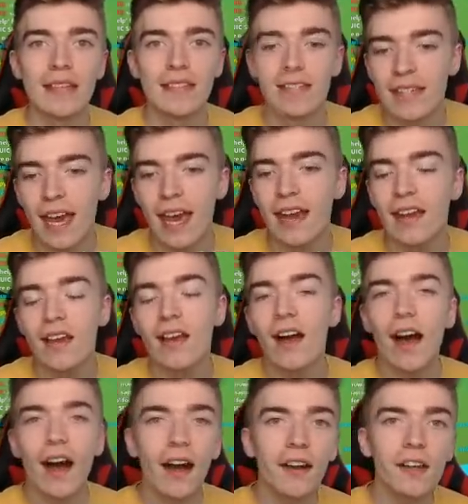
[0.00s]
Today,
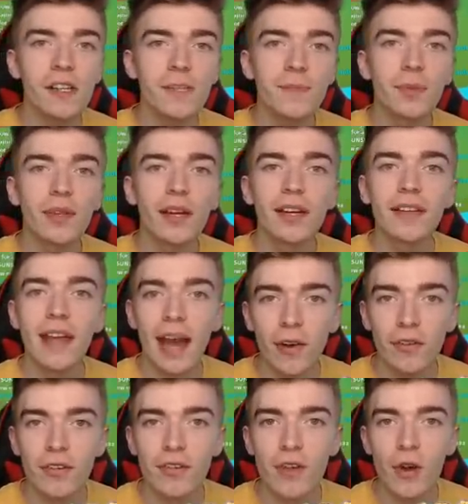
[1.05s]
I'm going to explain
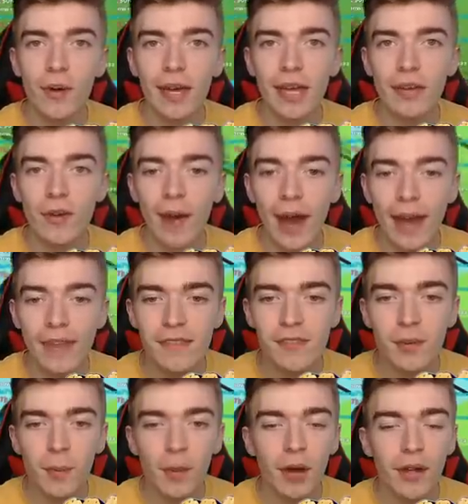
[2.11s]
how you can go and get your hands
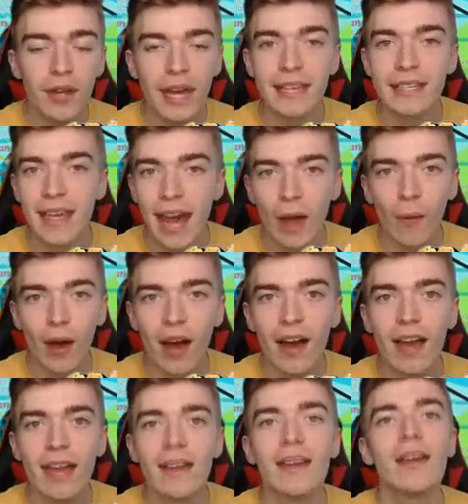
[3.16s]
on one and how
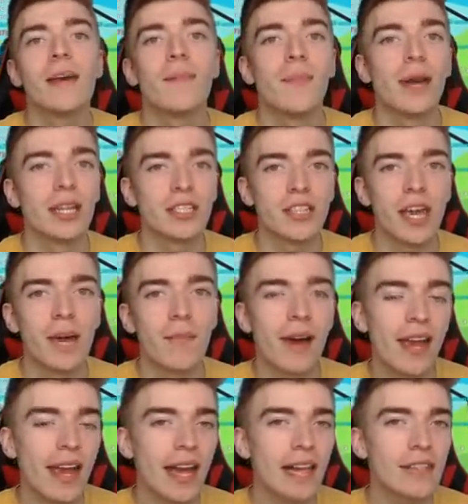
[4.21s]
I managed to get
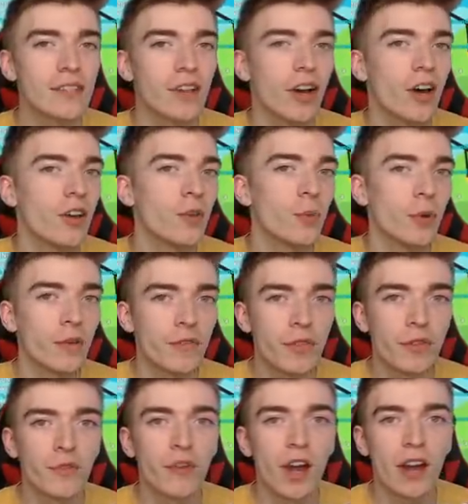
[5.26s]
my hands on one of
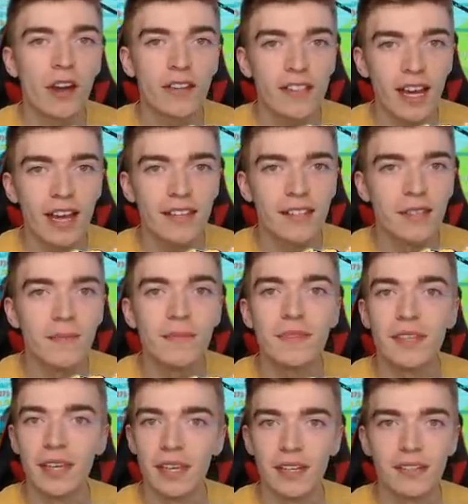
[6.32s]
the rarest
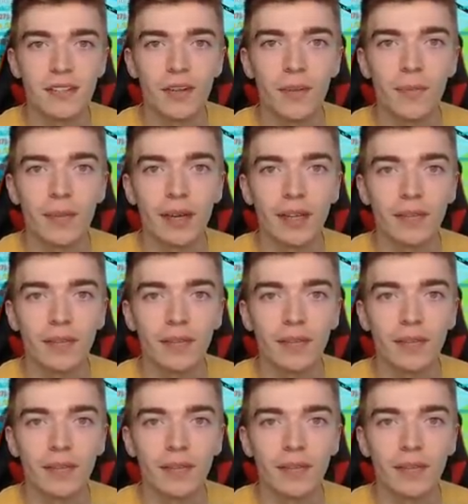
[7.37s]
items in Adopt